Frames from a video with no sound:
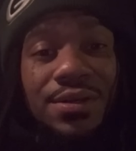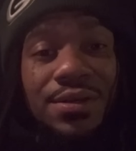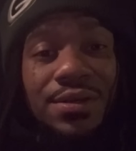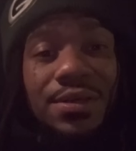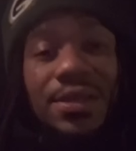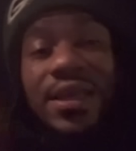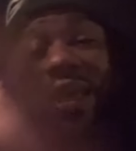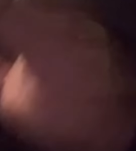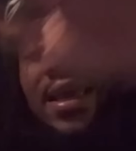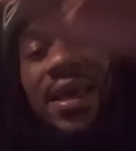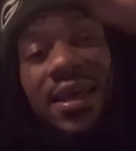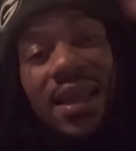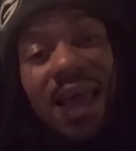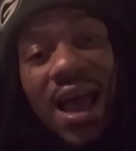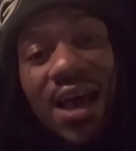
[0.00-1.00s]
The king
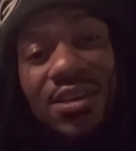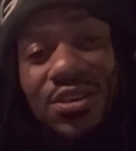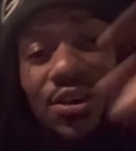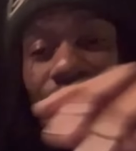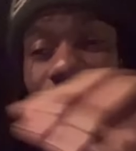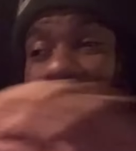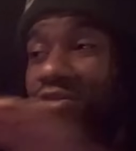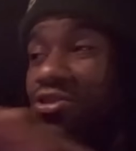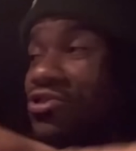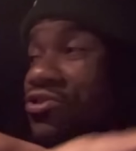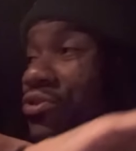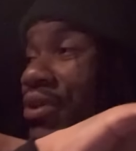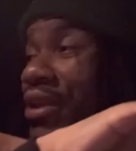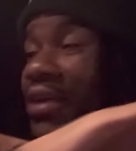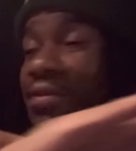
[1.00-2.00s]
of the household
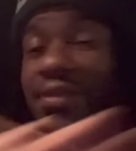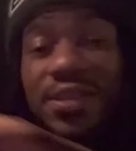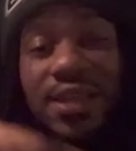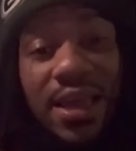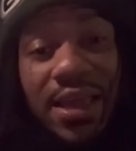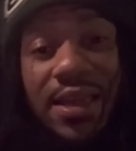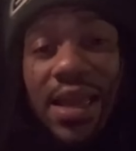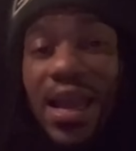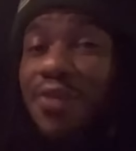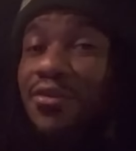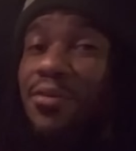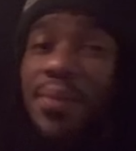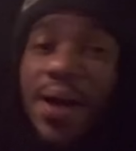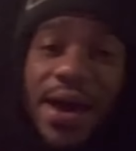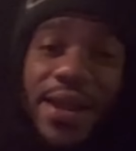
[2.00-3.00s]
destroyed everything,
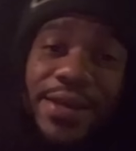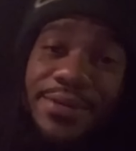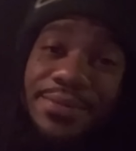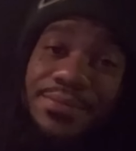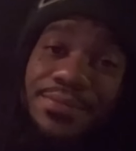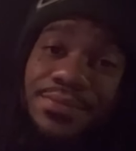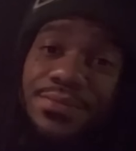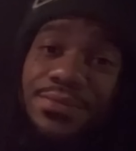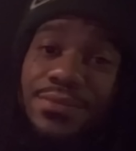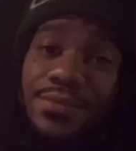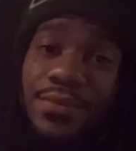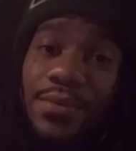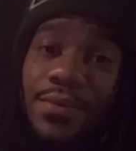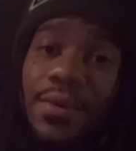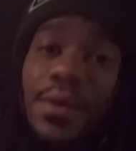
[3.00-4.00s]
everybody.
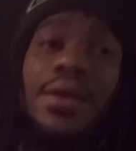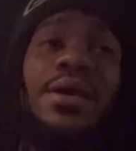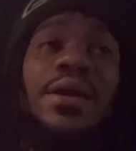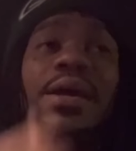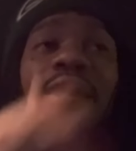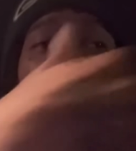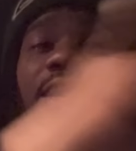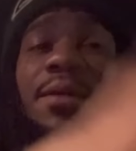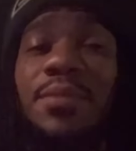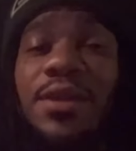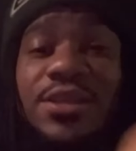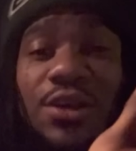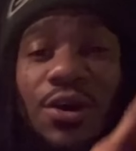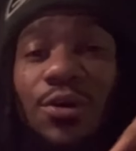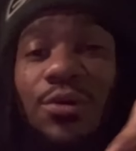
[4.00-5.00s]
Him and
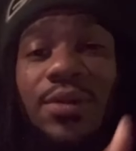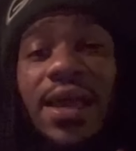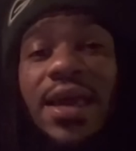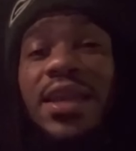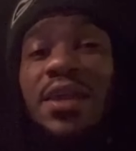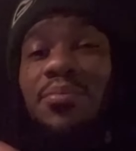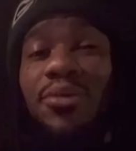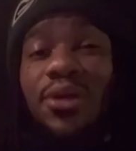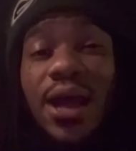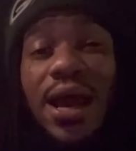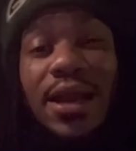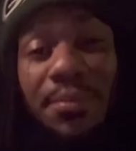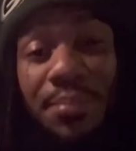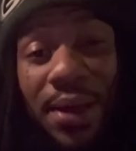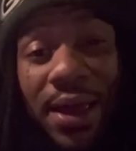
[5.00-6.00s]
his old lady,
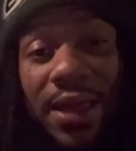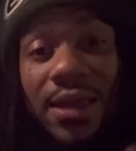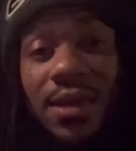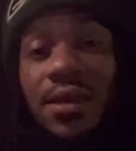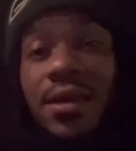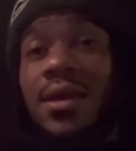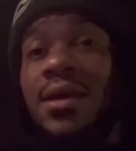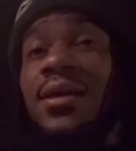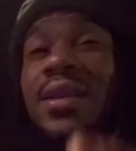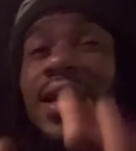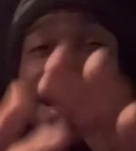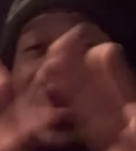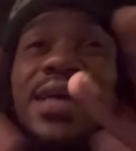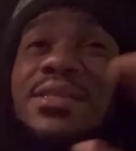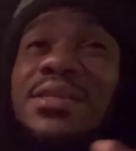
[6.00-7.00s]
Brianna Payne, they
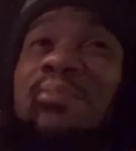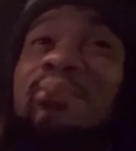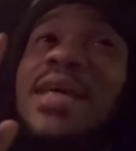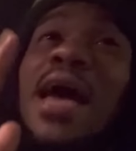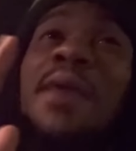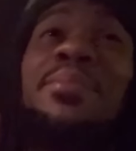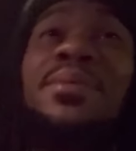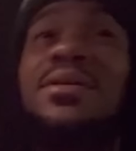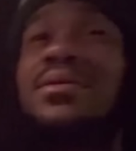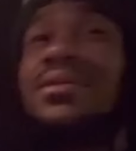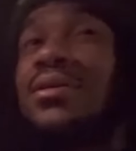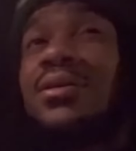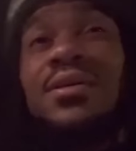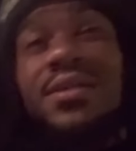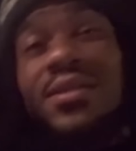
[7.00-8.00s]
had some type of
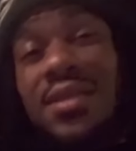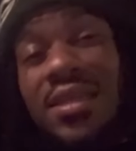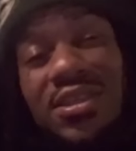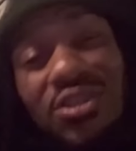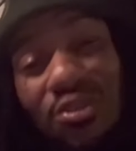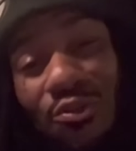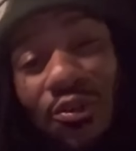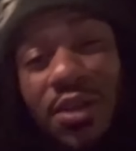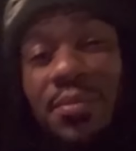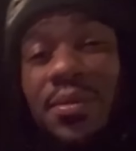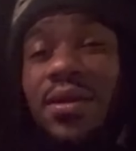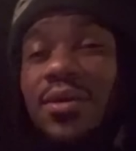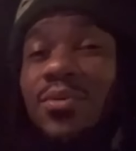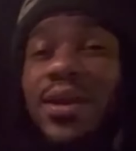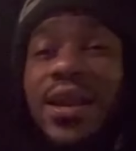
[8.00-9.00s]

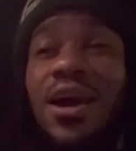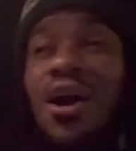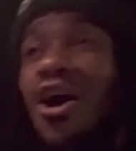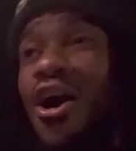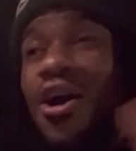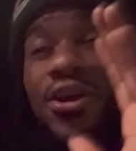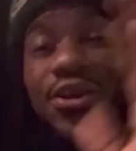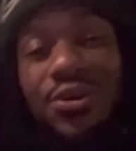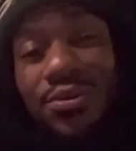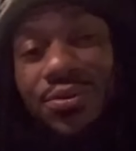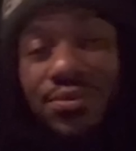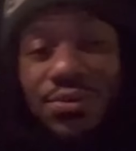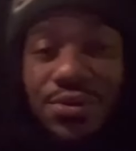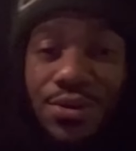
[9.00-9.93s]
disagreement where they argued.